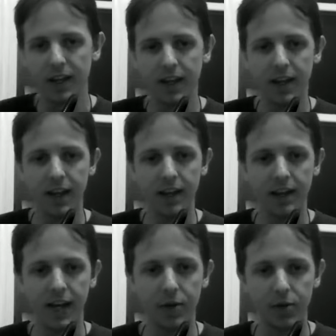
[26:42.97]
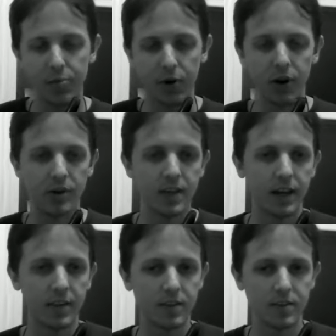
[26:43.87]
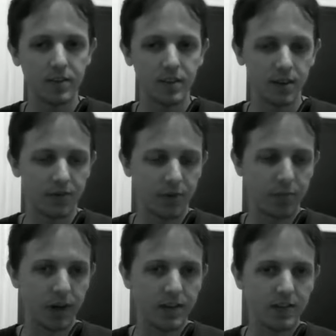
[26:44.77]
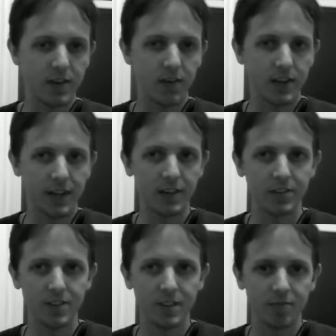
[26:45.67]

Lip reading: And how do we prioritize, for budgets and everything else?